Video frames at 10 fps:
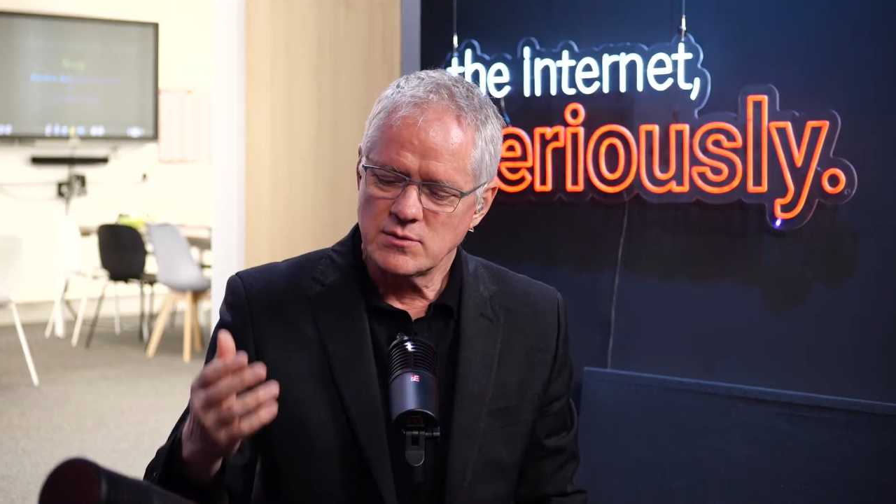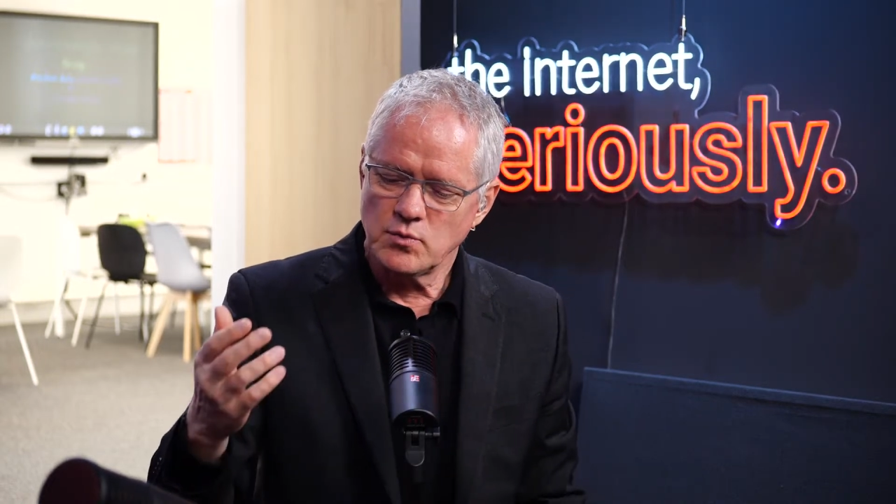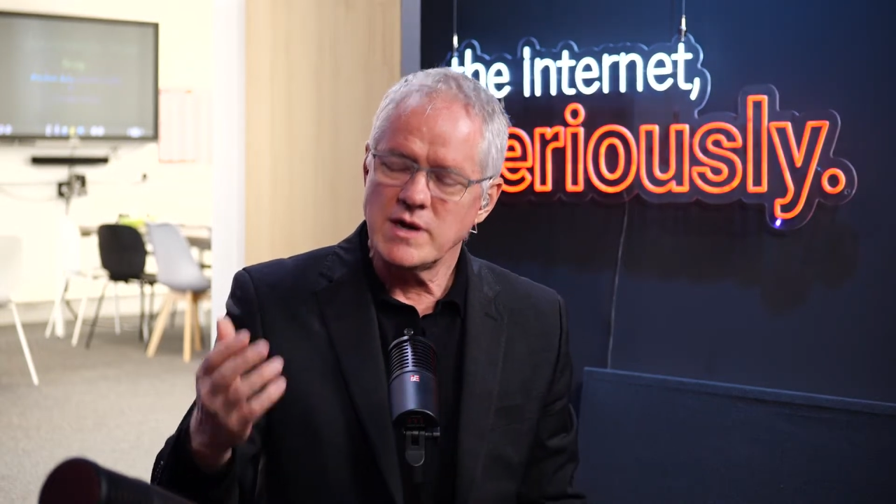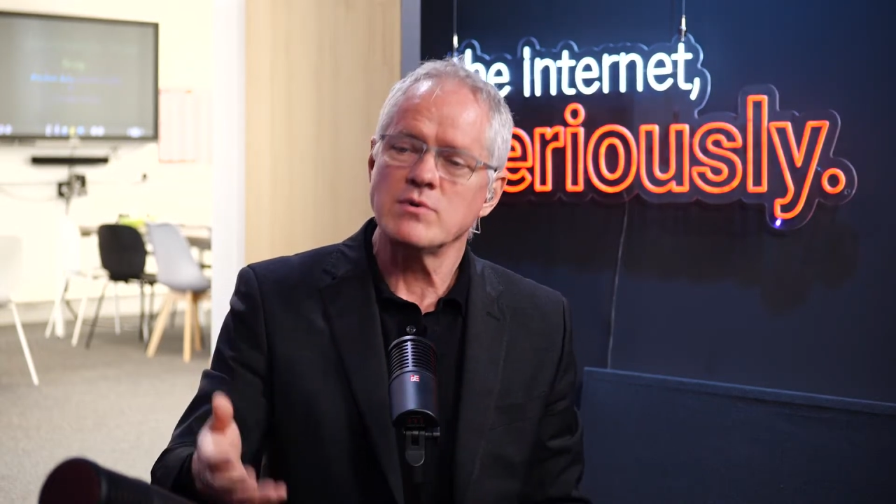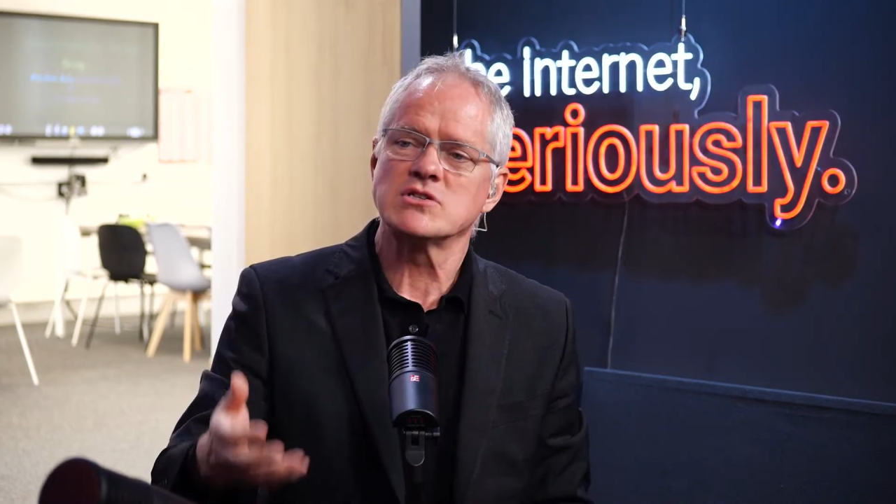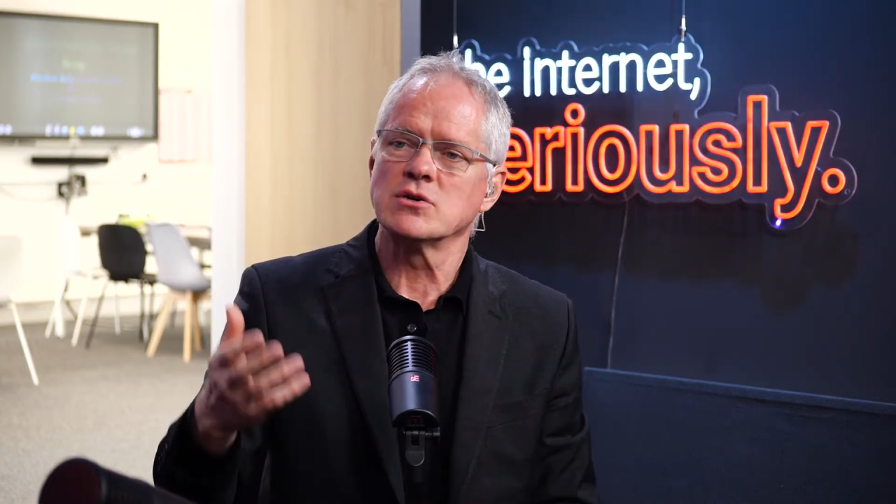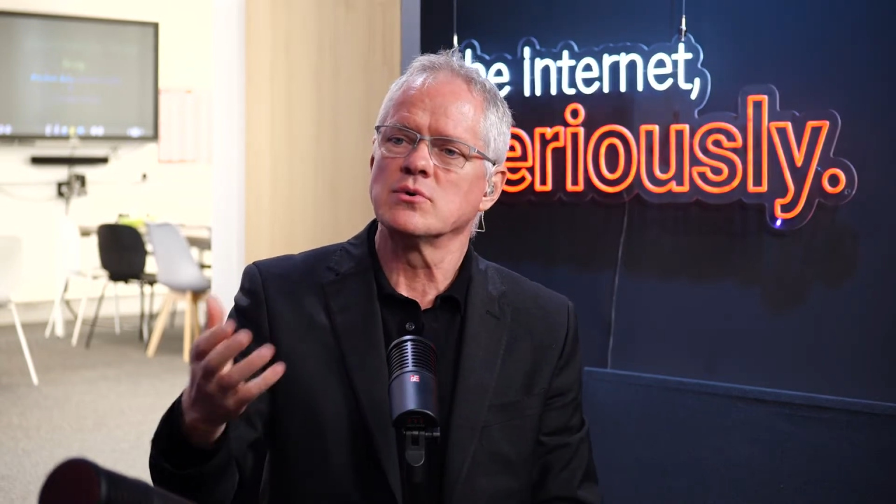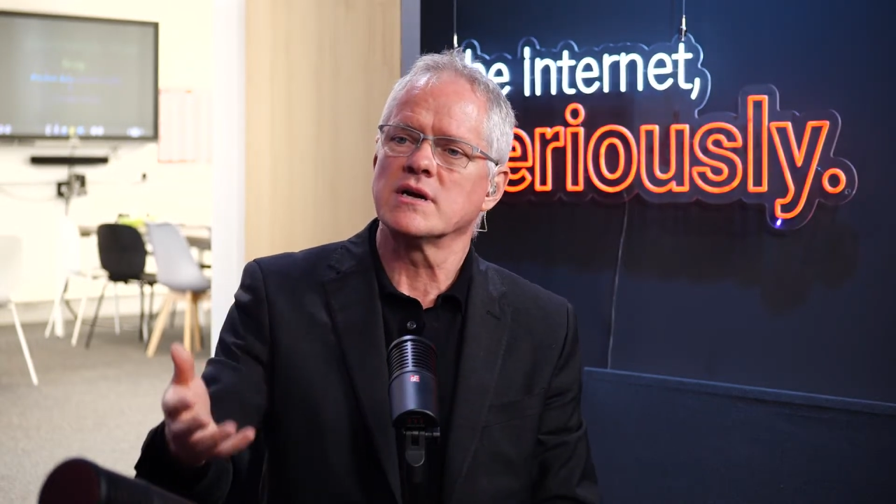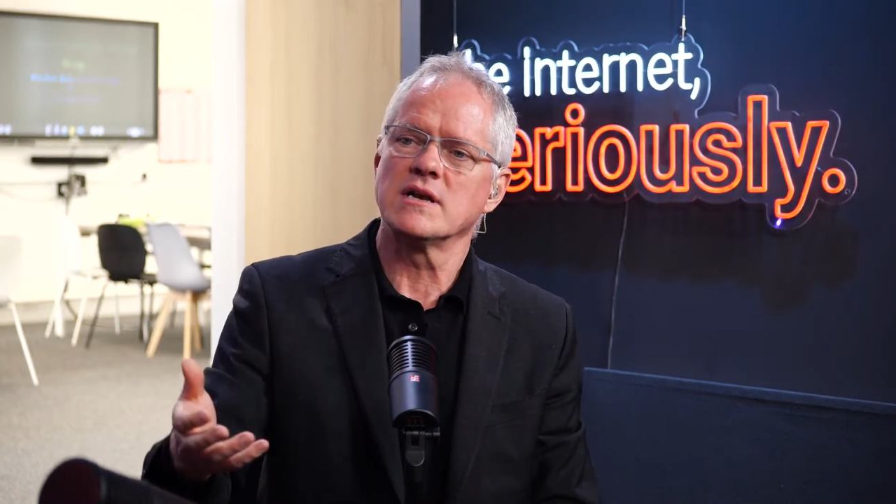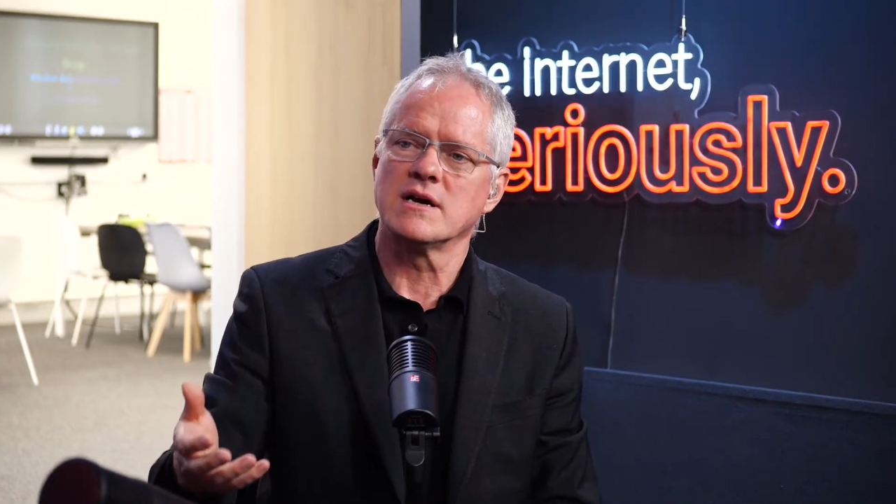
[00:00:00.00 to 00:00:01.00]
we were
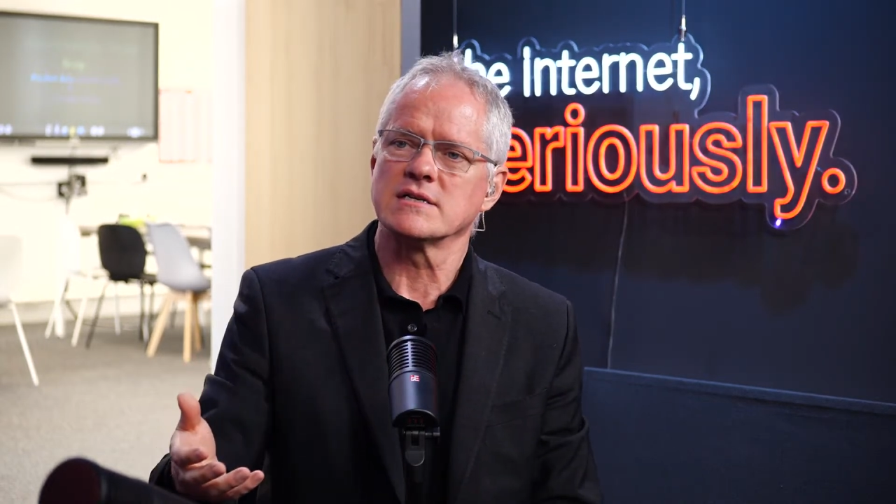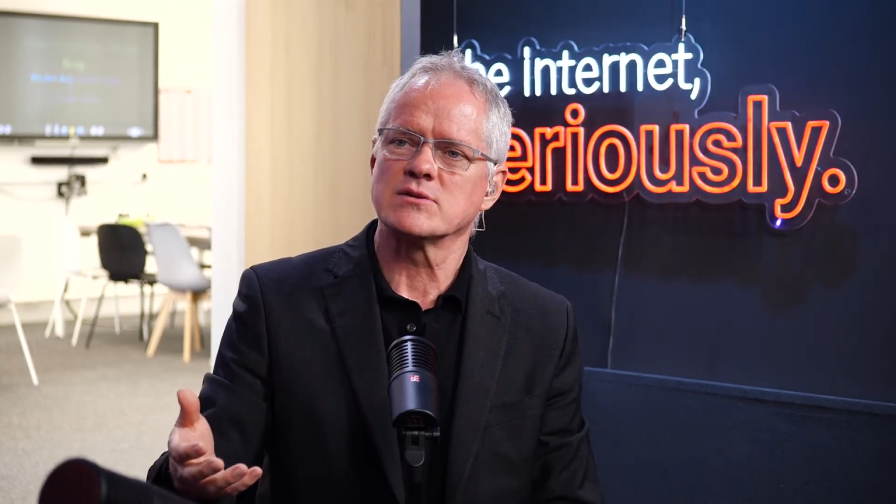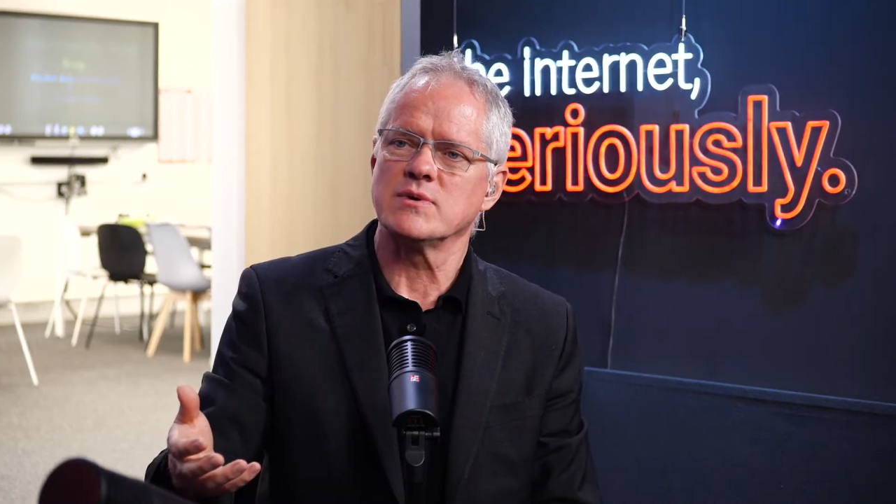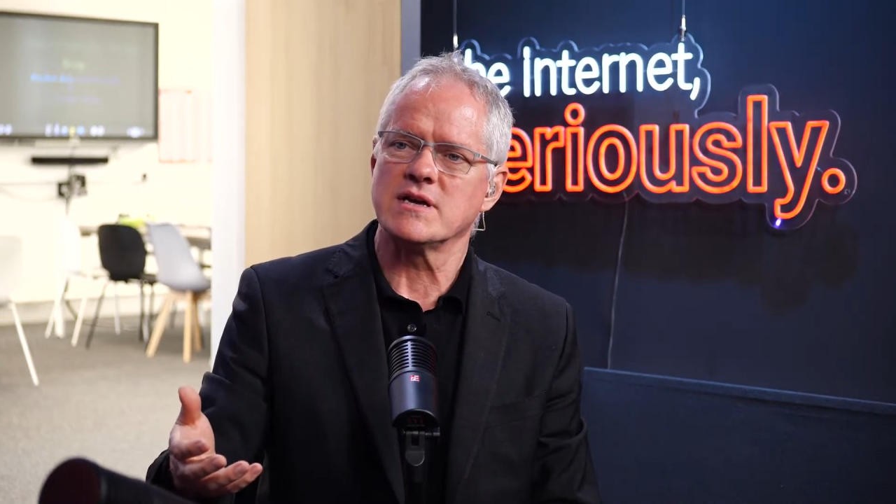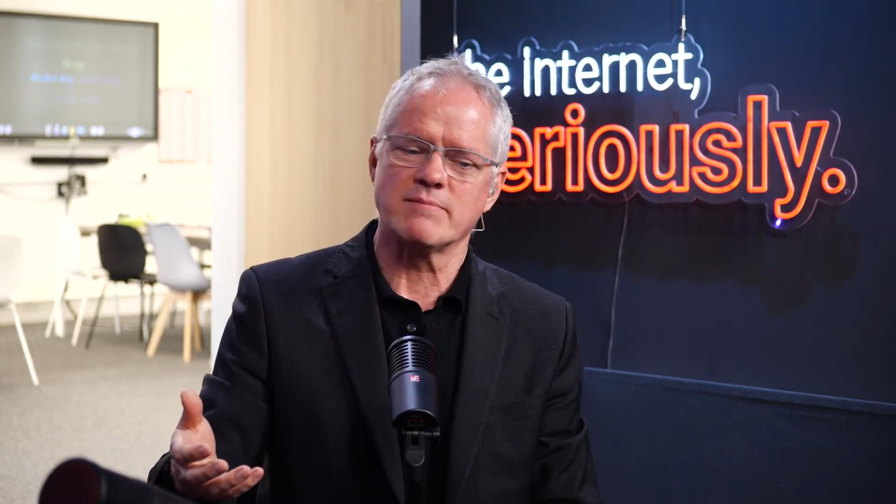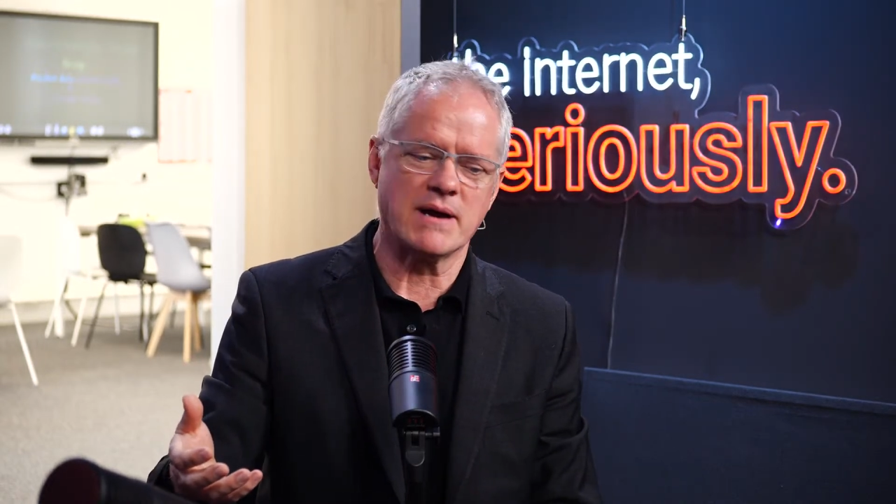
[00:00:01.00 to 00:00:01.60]
talking last week about